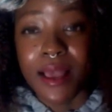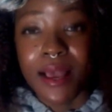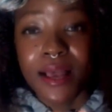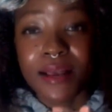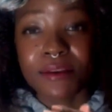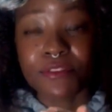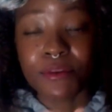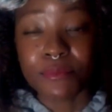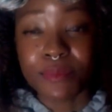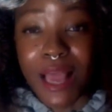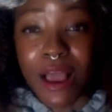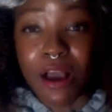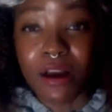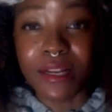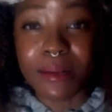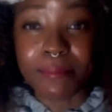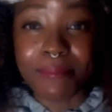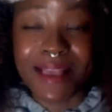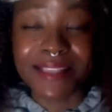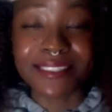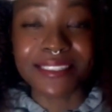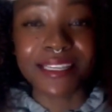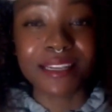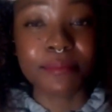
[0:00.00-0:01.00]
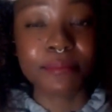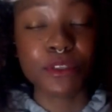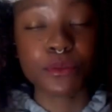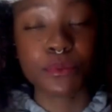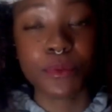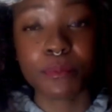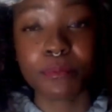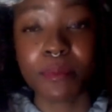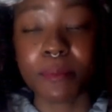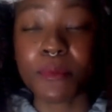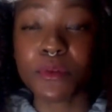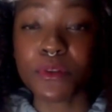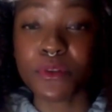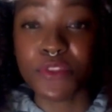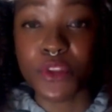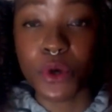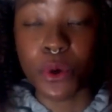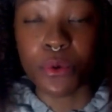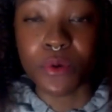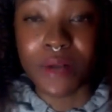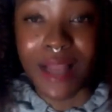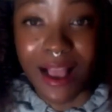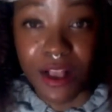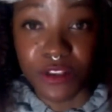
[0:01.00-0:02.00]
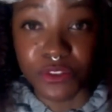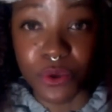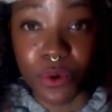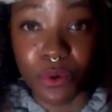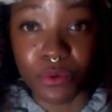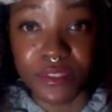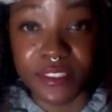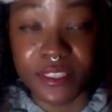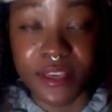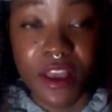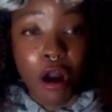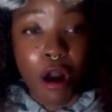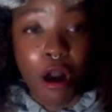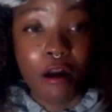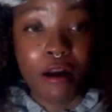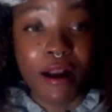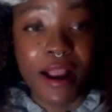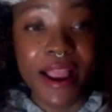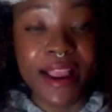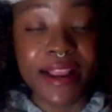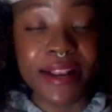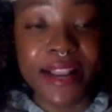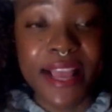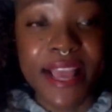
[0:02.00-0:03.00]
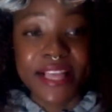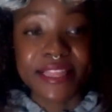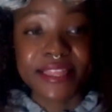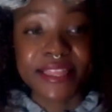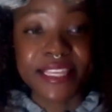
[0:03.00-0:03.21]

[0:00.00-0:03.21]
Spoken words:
From now on, a man's enemies will be members of their own households. All right?